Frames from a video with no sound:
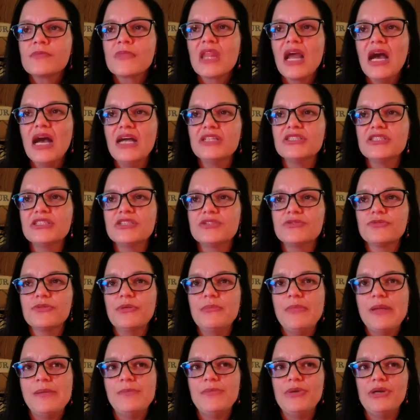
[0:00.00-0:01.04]
I just
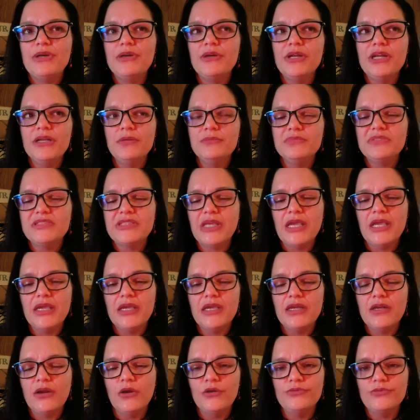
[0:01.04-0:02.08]
remember him
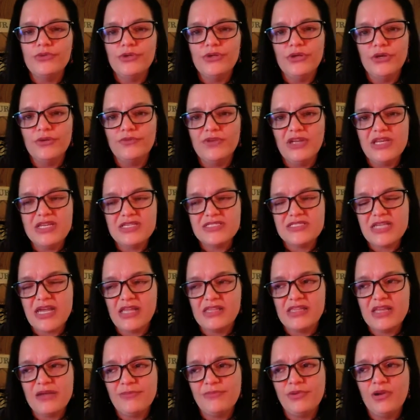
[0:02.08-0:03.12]
saying over and over, he said
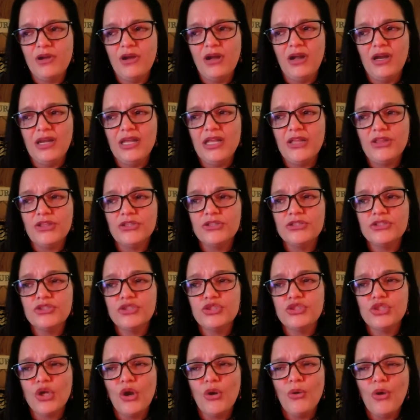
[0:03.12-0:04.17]
at that pond, he looked
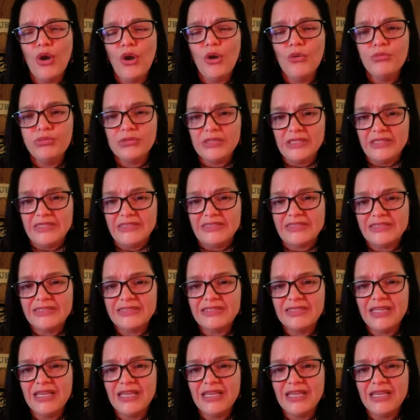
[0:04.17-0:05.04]
so hopeless.